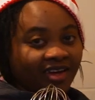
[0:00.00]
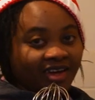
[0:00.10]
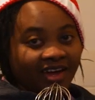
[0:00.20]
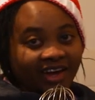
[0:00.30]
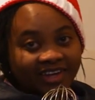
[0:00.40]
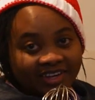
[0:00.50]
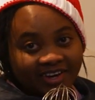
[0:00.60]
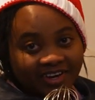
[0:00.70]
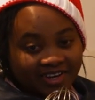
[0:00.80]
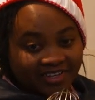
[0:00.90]
Hi
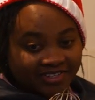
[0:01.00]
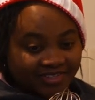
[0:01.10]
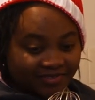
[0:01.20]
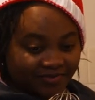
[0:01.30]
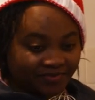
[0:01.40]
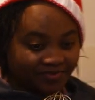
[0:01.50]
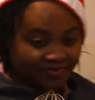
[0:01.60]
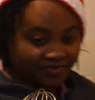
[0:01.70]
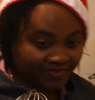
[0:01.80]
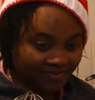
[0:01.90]
guys,
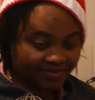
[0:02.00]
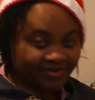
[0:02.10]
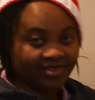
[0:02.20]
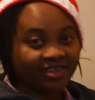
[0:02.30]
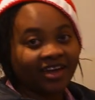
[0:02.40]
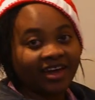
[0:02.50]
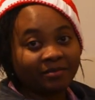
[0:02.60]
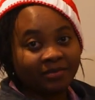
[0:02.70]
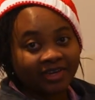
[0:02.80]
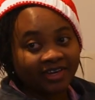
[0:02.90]

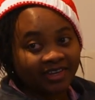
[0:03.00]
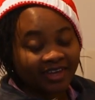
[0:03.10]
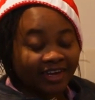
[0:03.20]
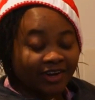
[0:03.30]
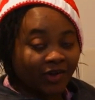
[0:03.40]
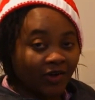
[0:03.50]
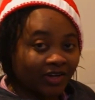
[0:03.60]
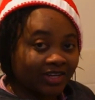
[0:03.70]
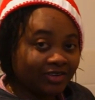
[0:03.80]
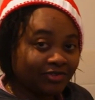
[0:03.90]
I'm making
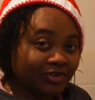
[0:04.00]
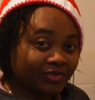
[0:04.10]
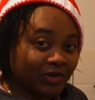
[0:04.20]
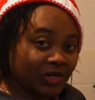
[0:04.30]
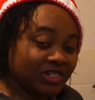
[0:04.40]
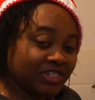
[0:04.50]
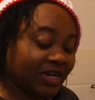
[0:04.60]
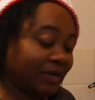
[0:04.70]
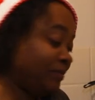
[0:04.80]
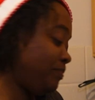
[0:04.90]
eggnog for the first
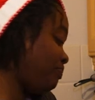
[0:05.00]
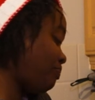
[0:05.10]
time.